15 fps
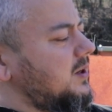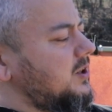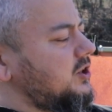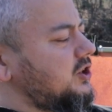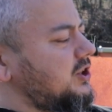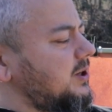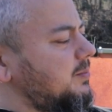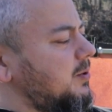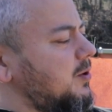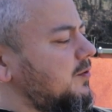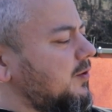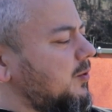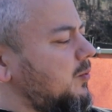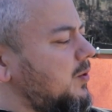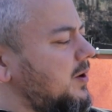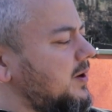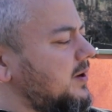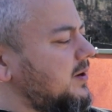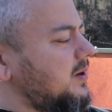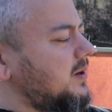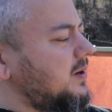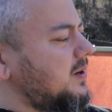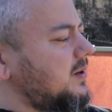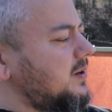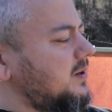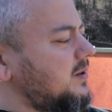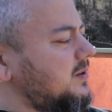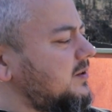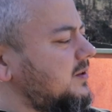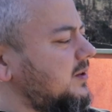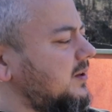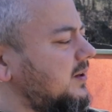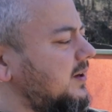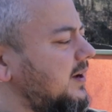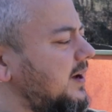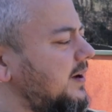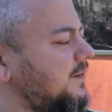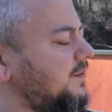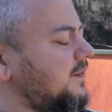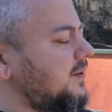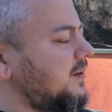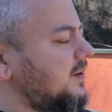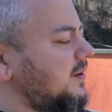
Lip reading: shim over one to the left.